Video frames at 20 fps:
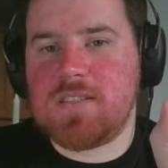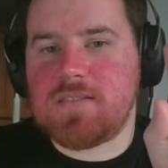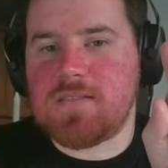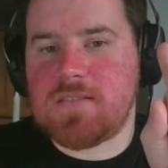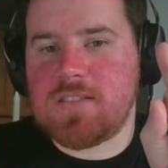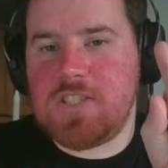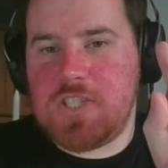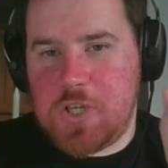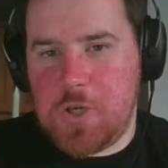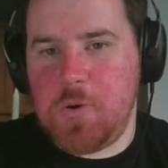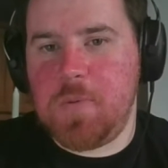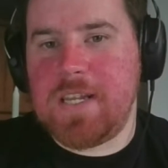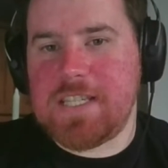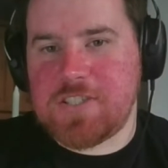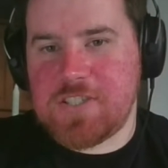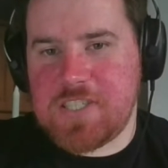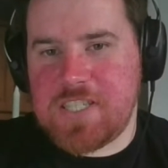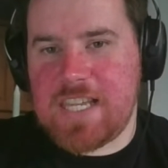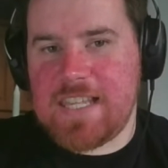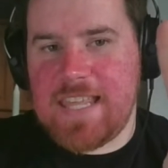two
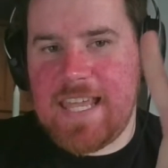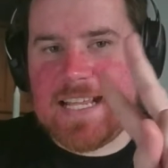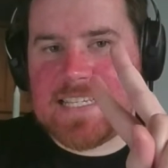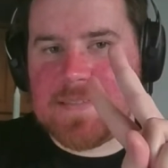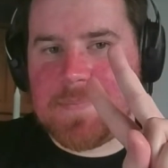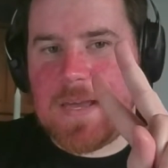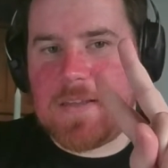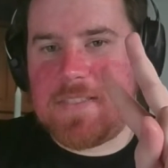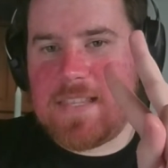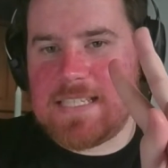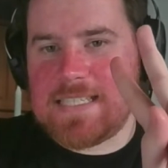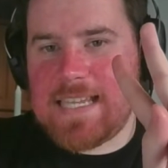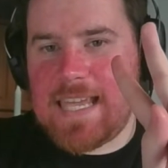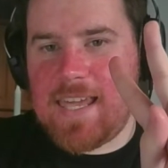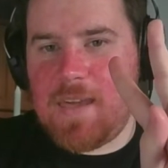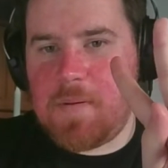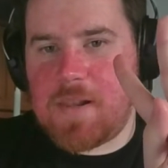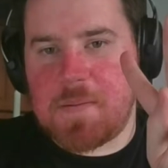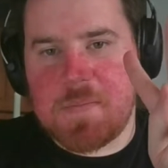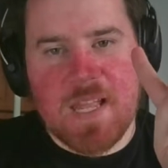interesting things about this
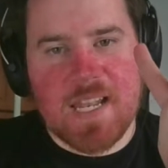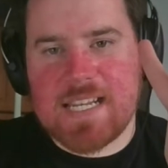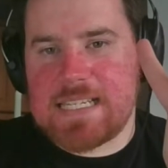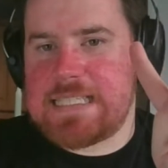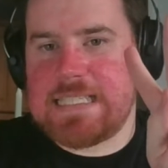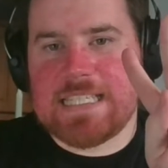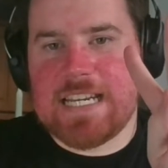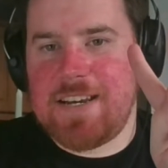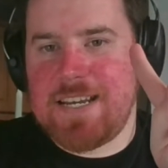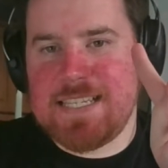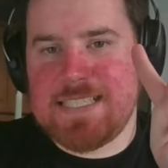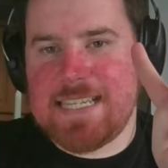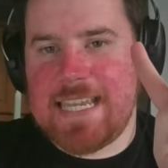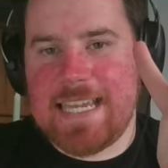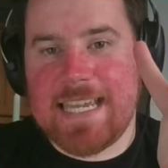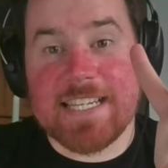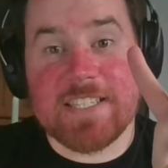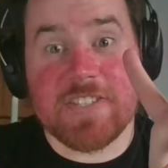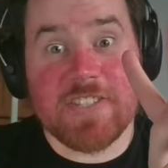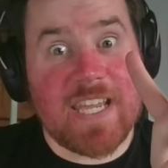game, and I'm not necessarily saying
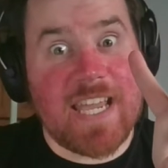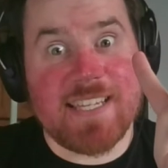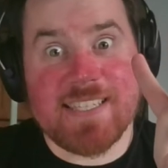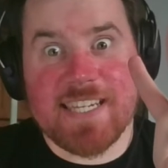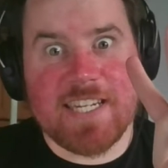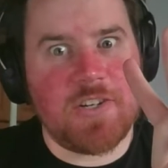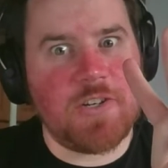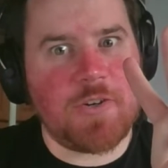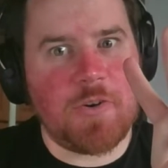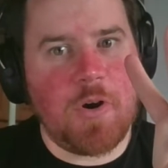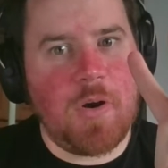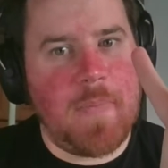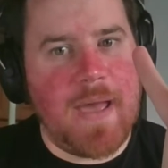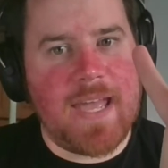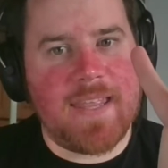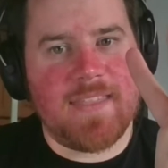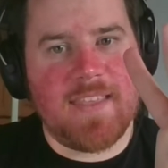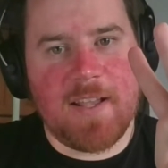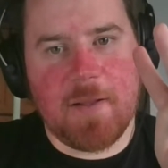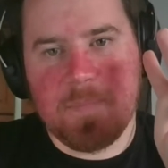interesting as a good or a
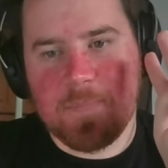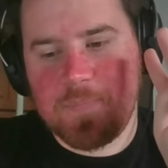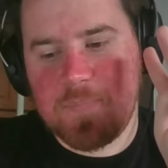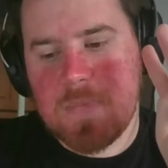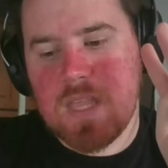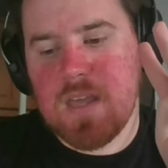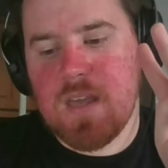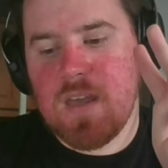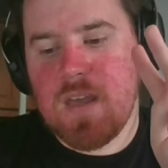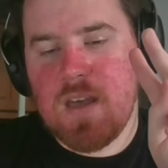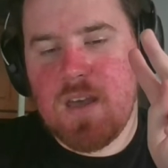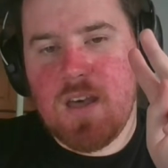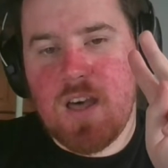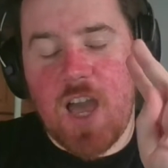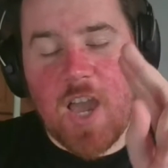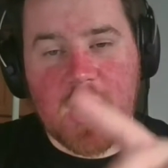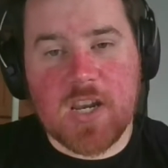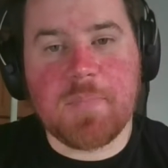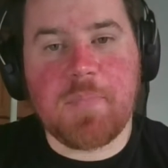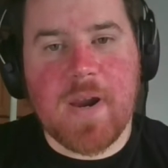bad thing.
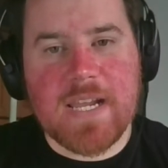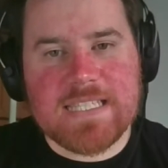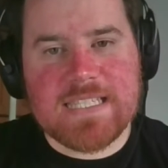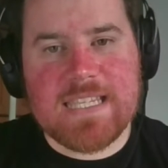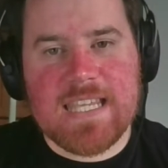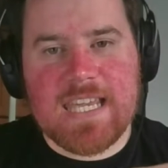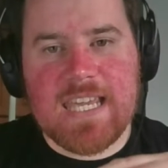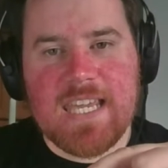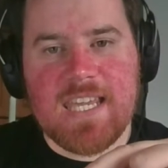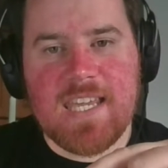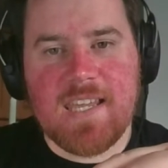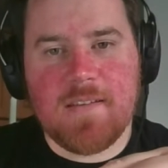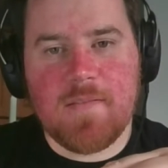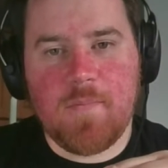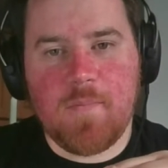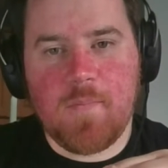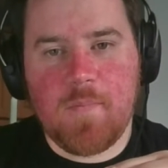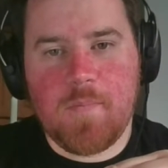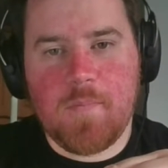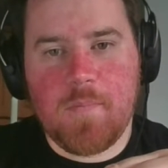I'm going to press the
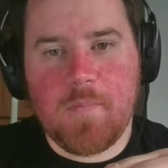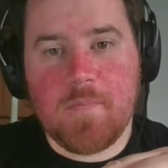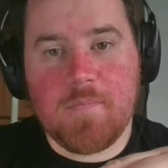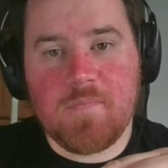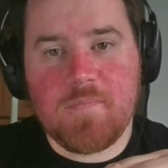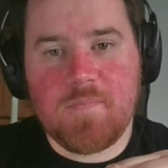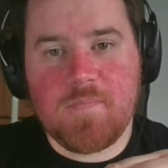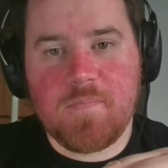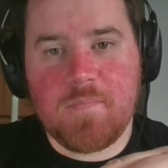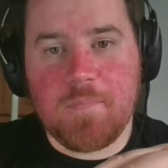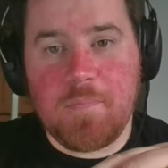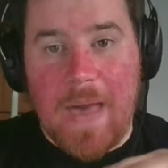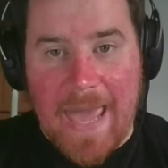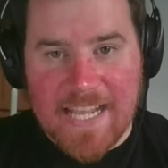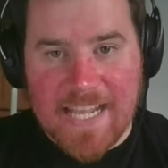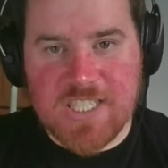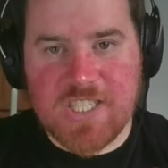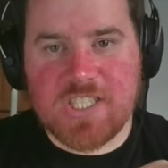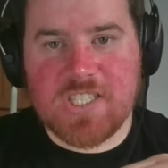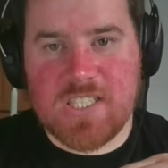
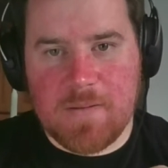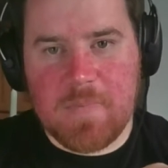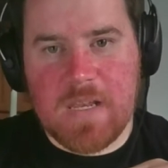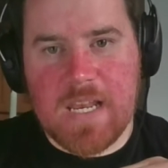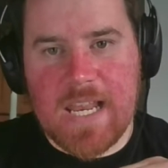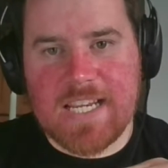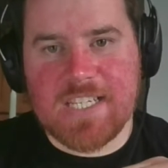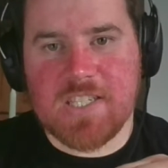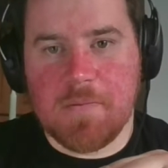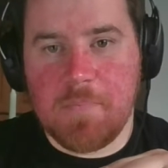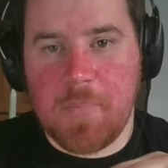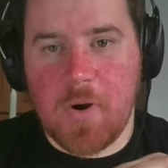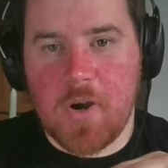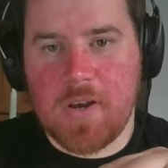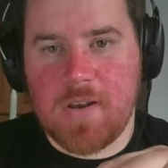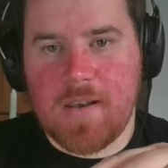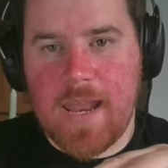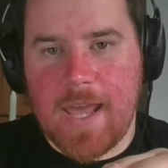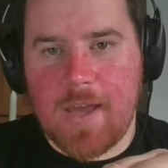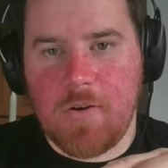match simulation
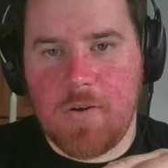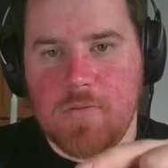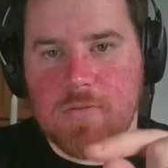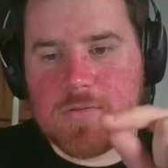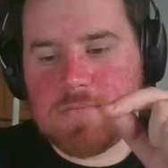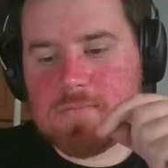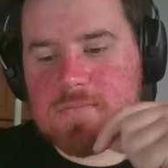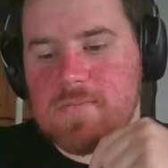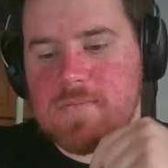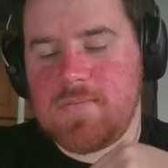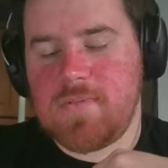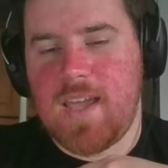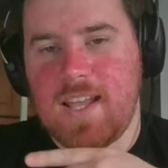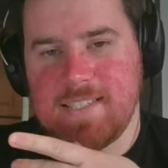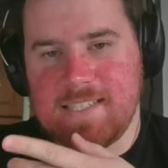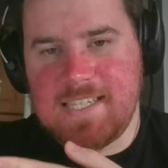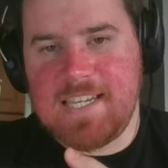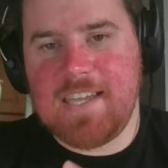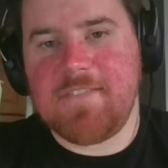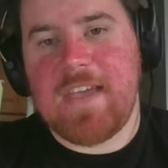button now and
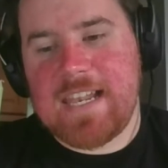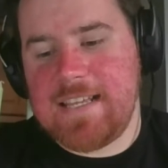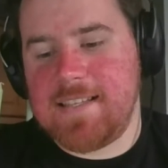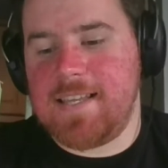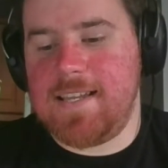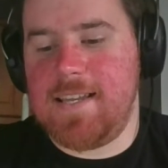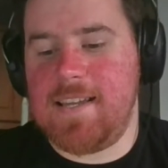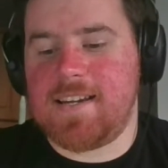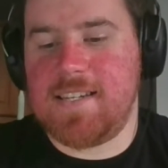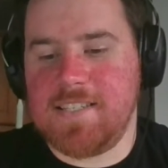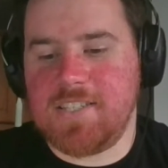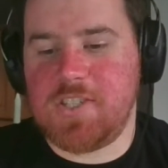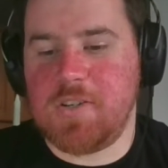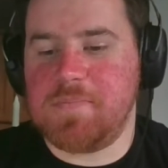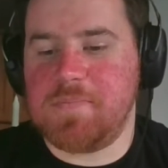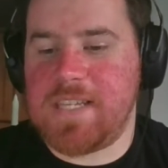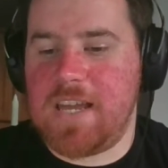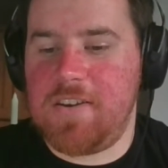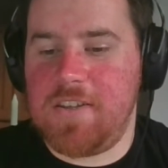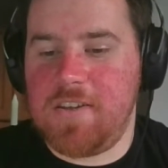see if anything kind of
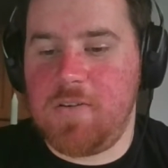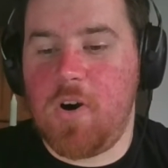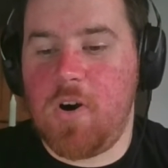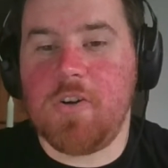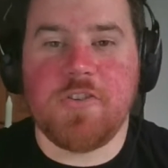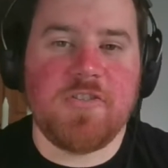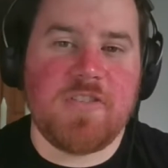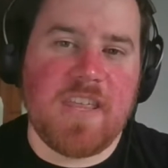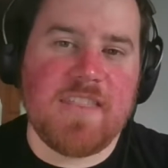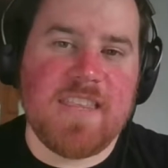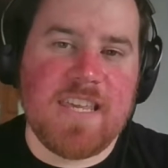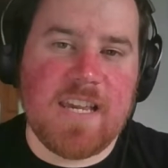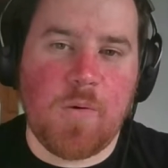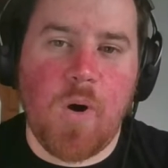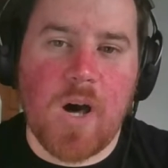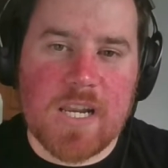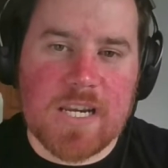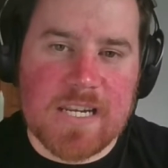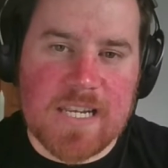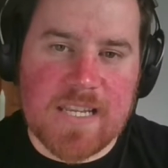jumps out at you other than the
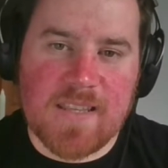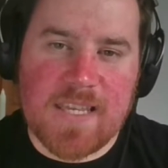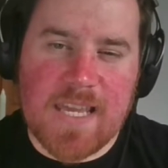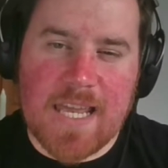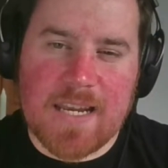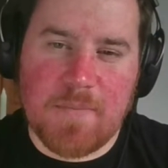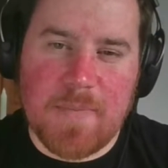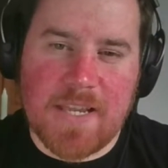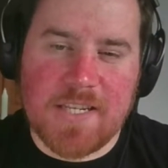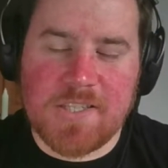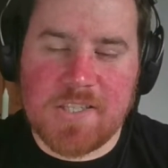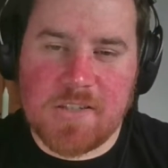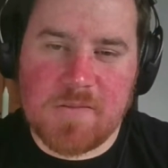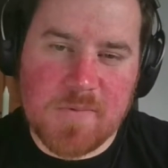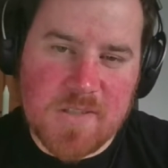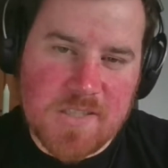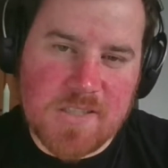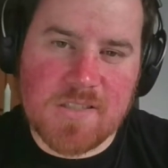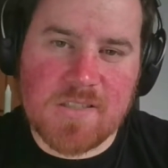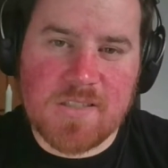quality of the animation,
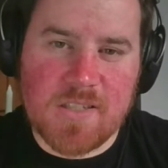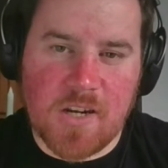which is,